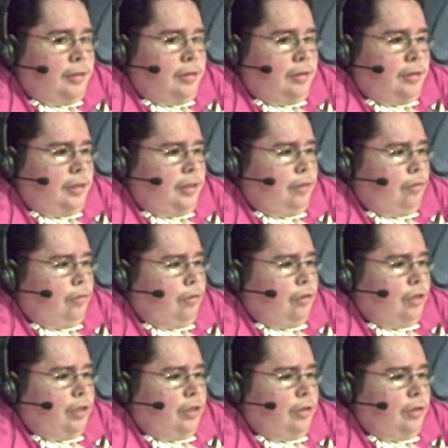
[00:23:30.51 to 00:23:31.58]
and orders it
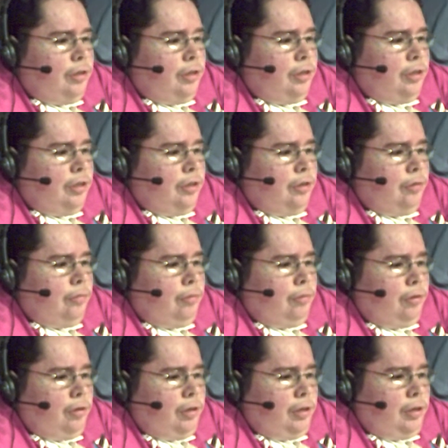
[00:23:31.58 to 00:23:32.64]
to continue.
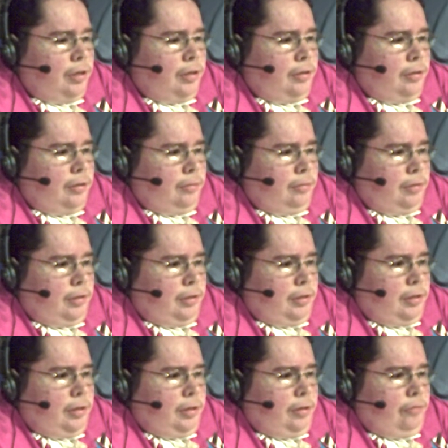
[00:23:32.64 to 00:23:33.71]

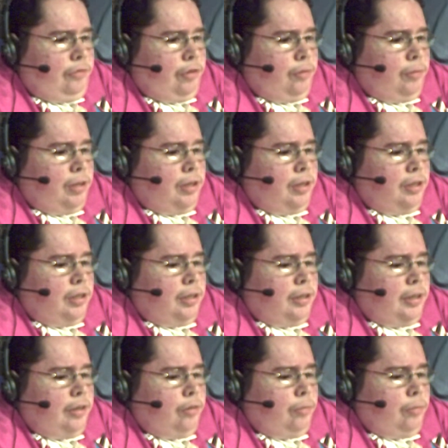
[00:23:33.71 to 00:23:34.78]
A few minutes in,
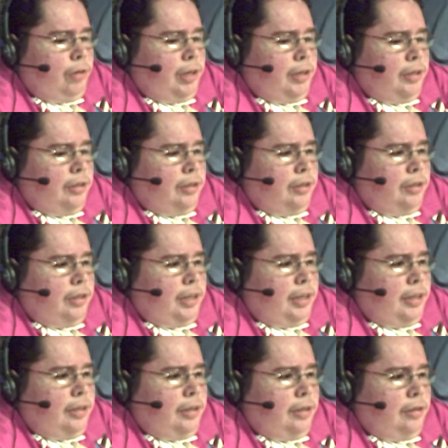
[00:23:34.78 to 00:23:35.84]
Daniel Bryan gets the tag
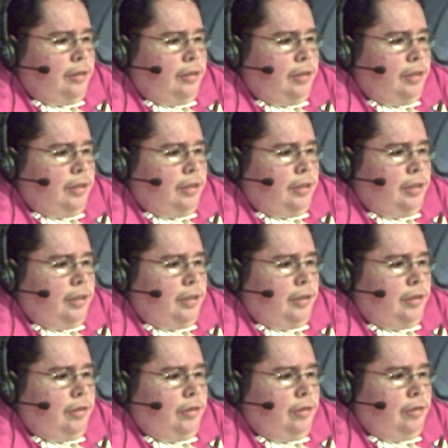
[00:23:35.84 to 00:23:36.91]
and
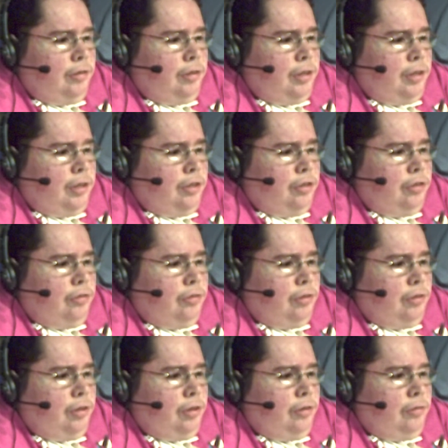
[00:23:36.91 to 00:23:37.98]
is
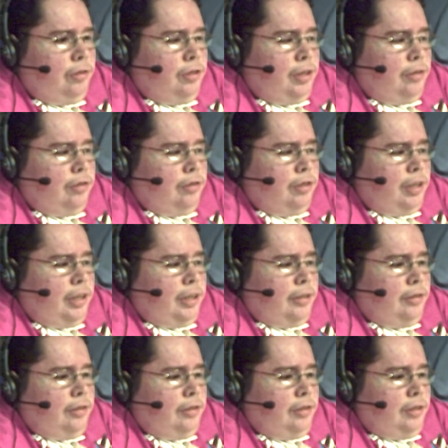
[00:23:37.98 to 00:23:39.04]
outside
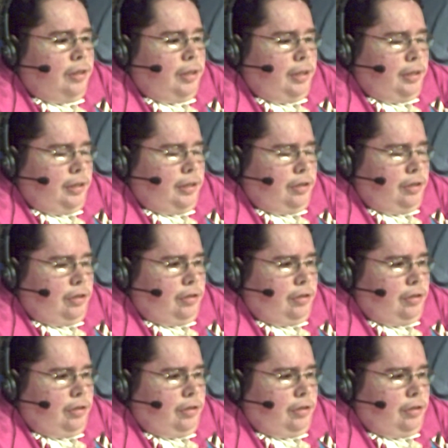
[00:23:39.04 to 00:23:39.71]
and gets